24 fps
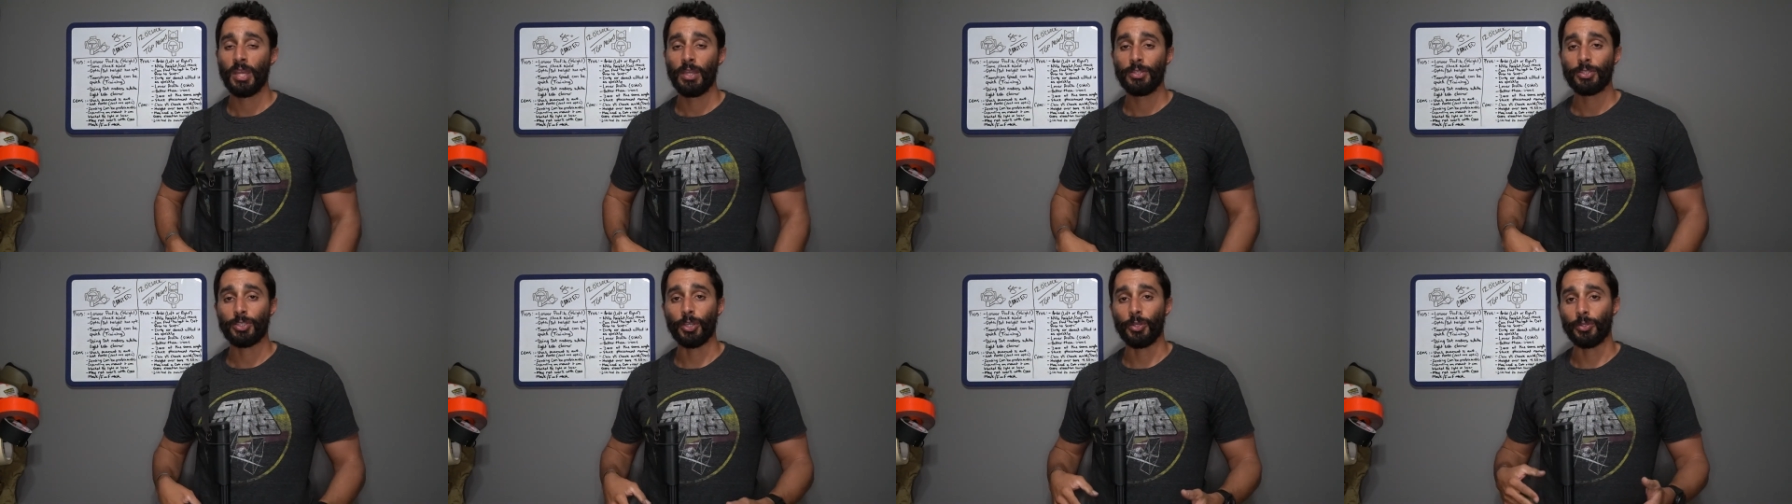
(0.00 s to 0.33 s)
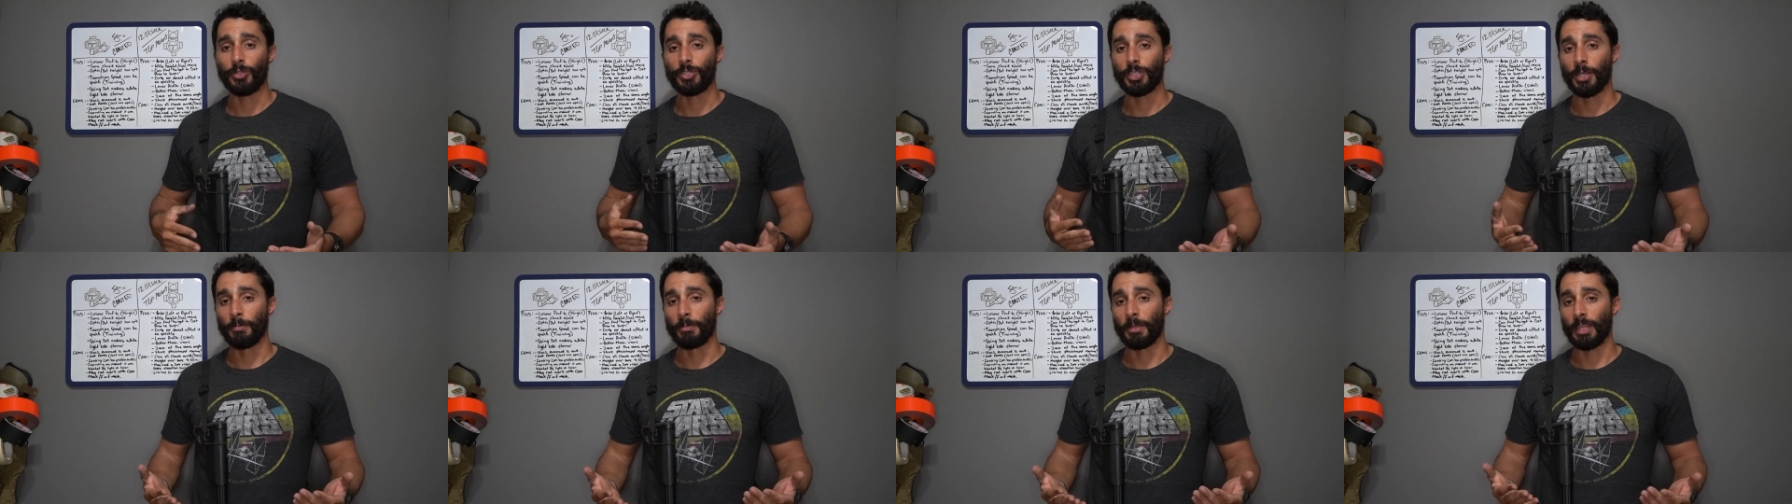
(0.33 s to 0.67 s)
So
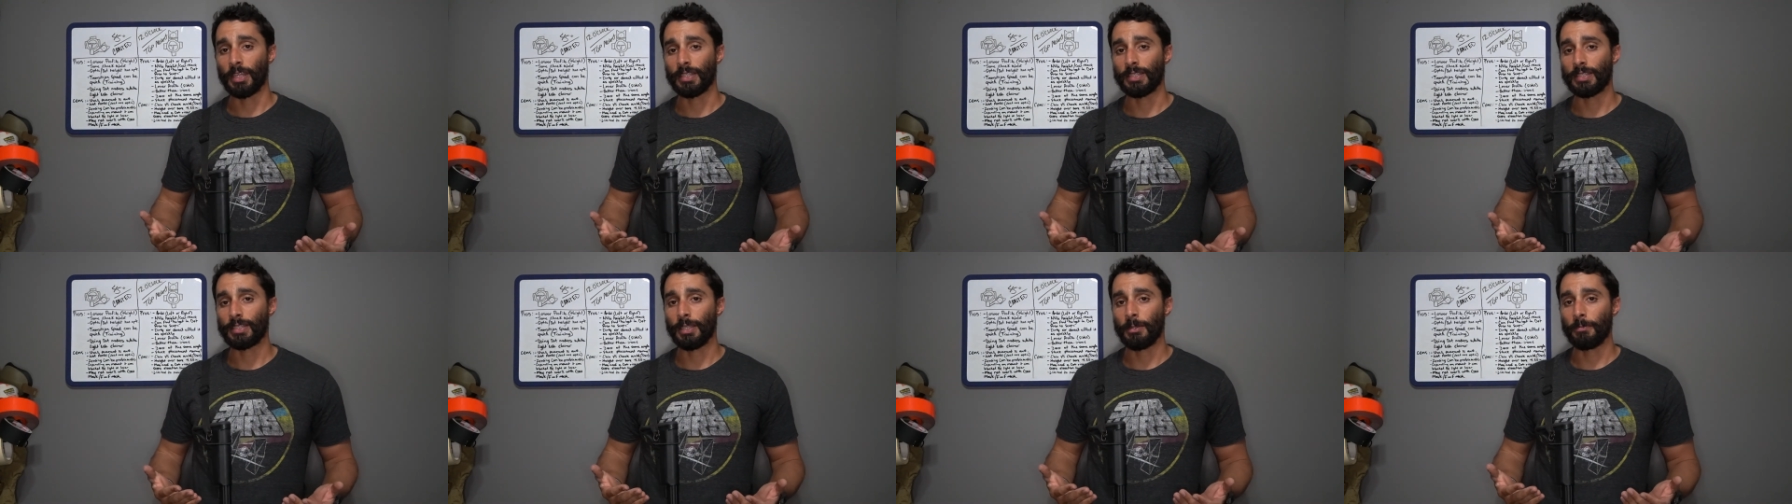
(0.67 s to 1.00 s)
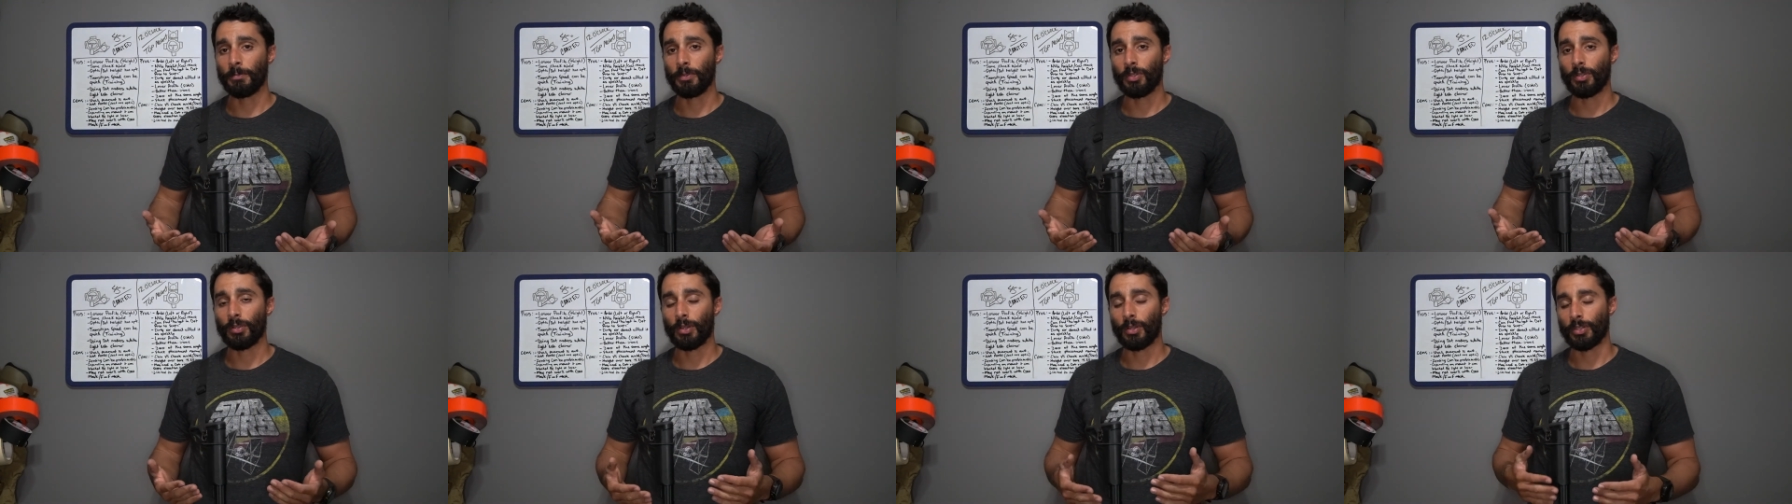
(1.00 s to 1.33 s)
something
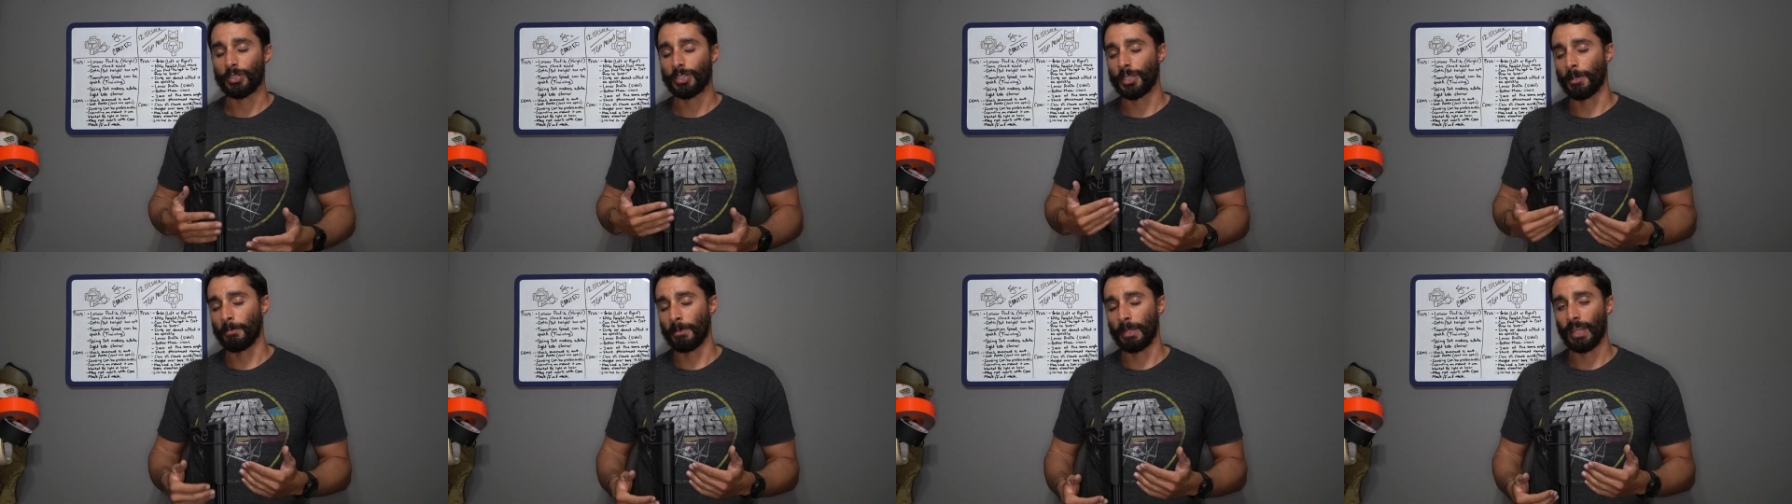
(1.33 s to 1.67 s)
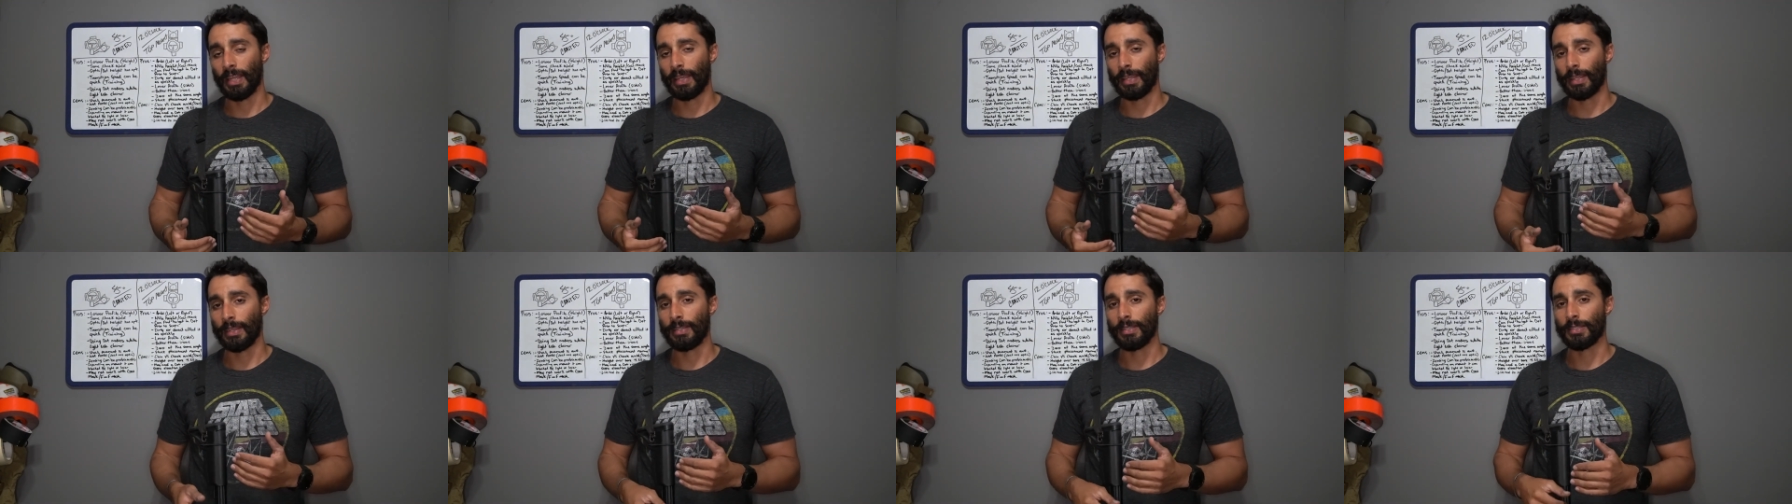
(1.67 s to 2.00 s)
similar or something
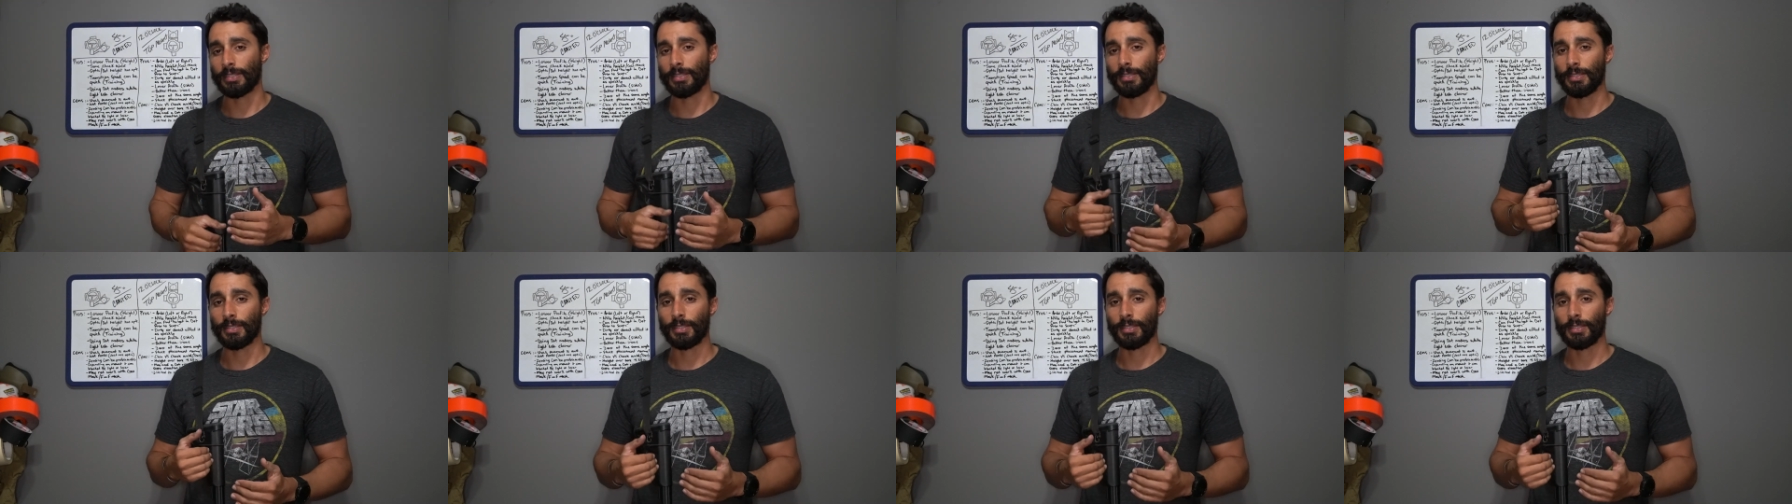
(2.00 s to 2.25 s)
like this